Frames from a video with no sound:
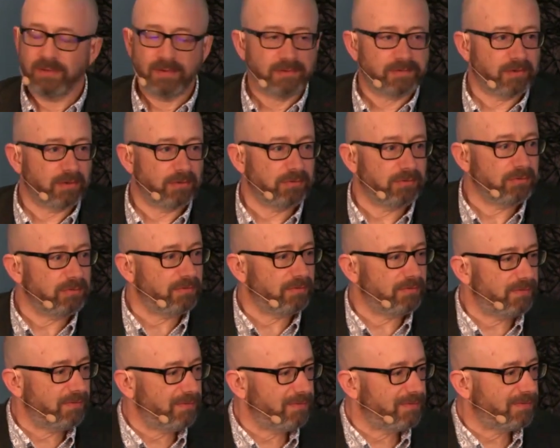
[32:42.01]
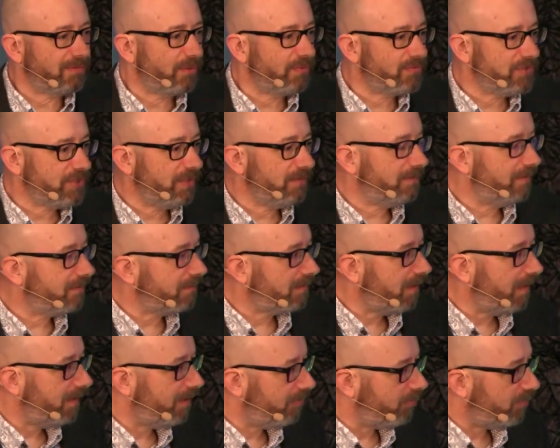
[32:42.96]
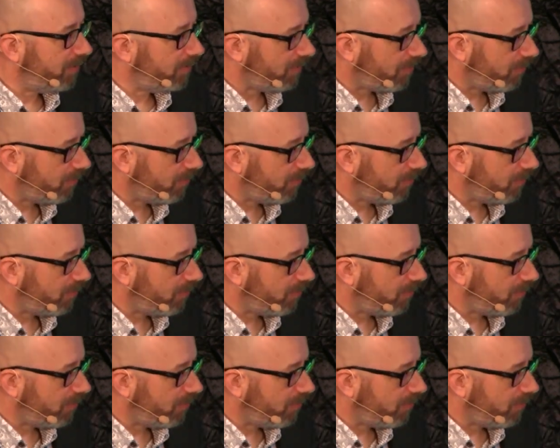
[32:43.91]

So, so I've cheated slightly with the